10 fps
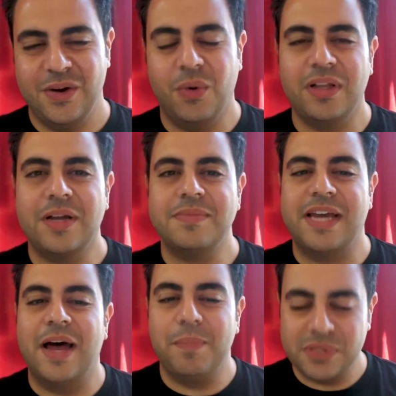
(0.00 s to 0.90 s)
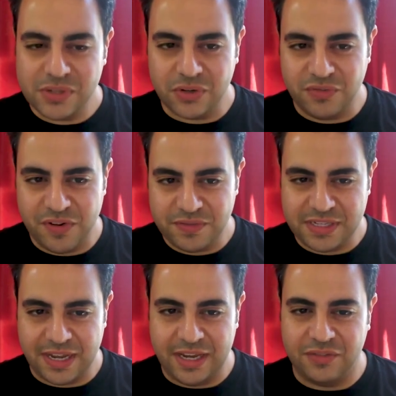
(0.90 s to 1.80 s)
Welcome to episode
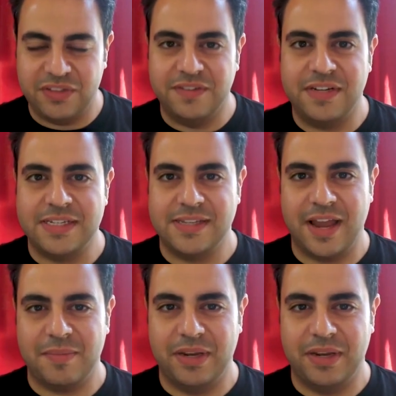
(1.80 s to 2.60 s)
fifty-nine of DevNet Snack